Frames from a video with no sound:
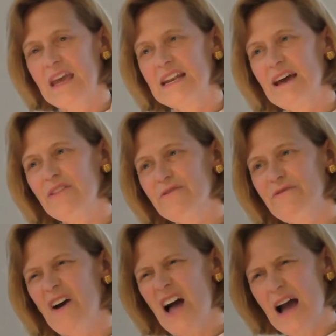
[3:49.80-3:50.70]
Now, the
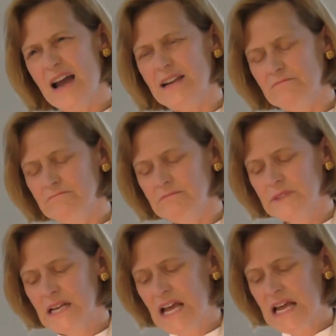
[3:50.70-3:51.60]
vine
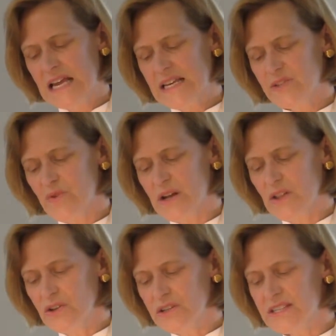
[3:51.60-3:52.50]
is
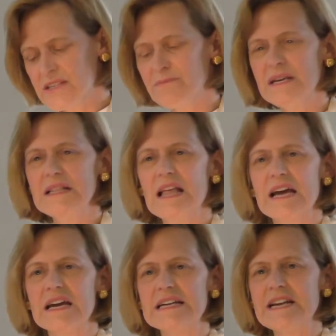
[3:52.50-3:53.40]
what looks to me
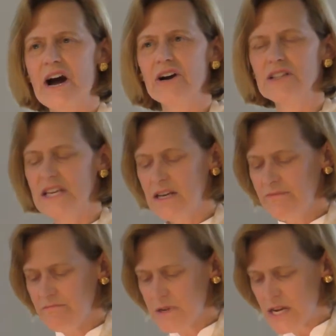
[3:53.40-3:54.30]
like a gnarly,
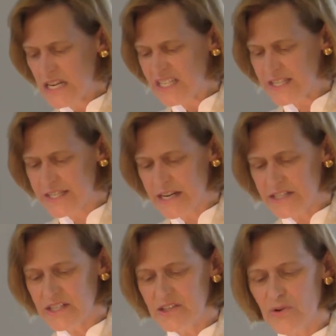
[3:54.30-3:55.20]

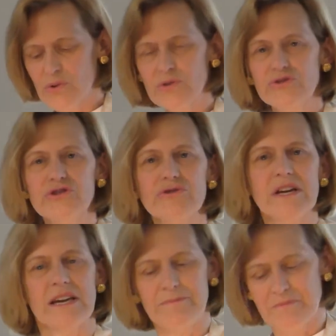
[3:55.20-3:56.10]
stunted old
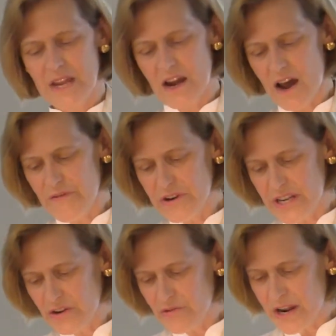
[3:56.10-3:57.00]
tree covered
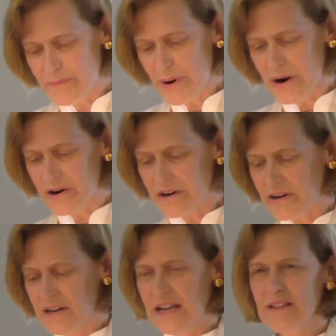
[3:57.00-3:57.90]
in gray bark.
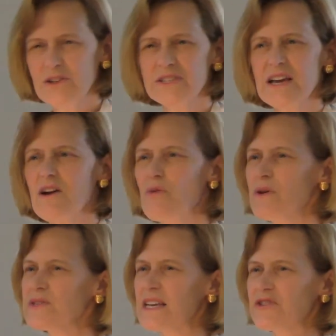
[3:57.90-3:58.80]
Looks like
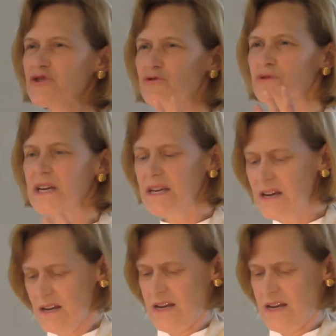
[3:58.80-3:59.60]
almost like tree